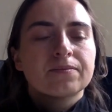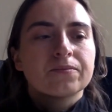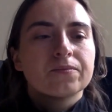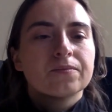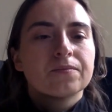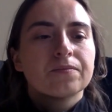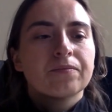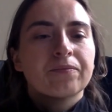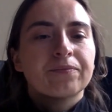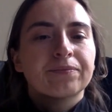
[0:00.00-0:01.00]

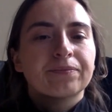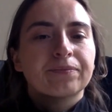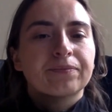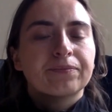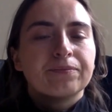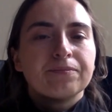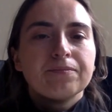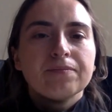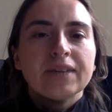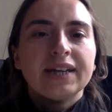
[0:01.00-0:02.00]
In
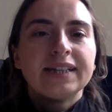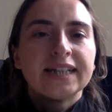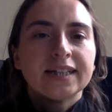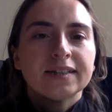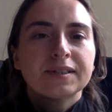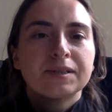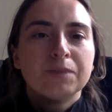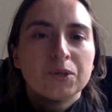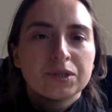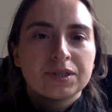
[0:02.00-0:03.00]
the end, the
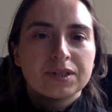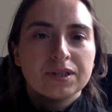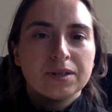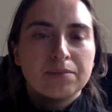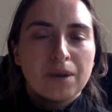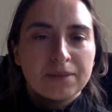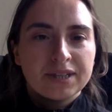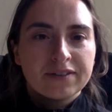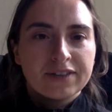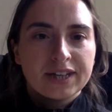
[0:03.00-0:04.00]
most
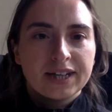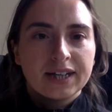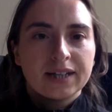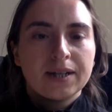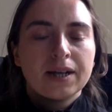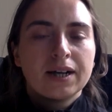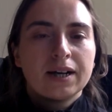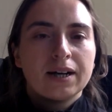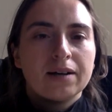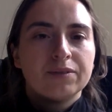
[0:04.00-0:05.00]
promising thing
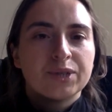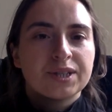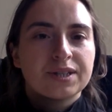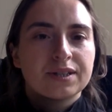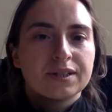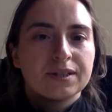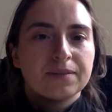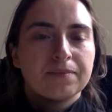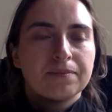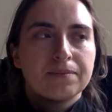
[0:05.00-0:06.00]
was
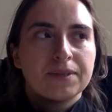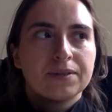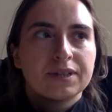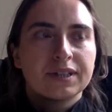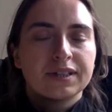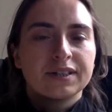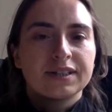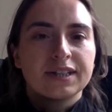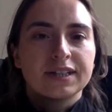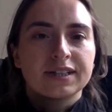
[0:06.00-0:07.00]
using a
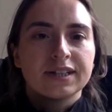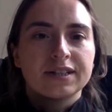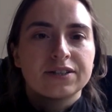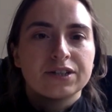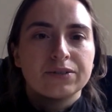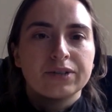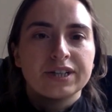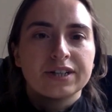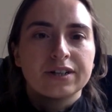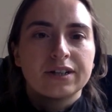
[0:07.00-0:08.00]
static site
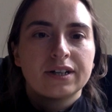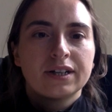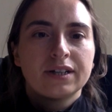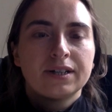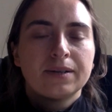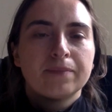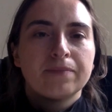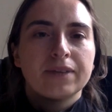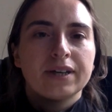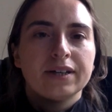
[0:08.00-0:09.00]
generator
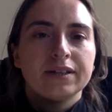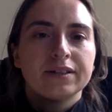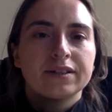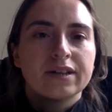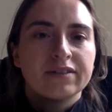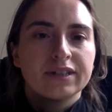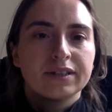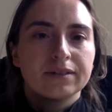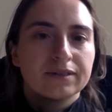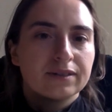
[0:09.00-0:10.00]
and
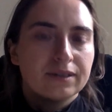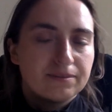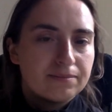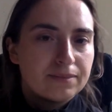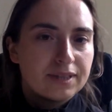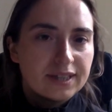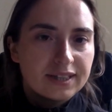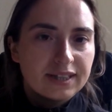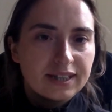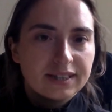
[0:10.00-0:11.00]
having
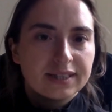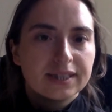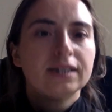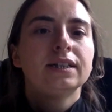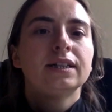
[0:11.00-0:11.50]
static sites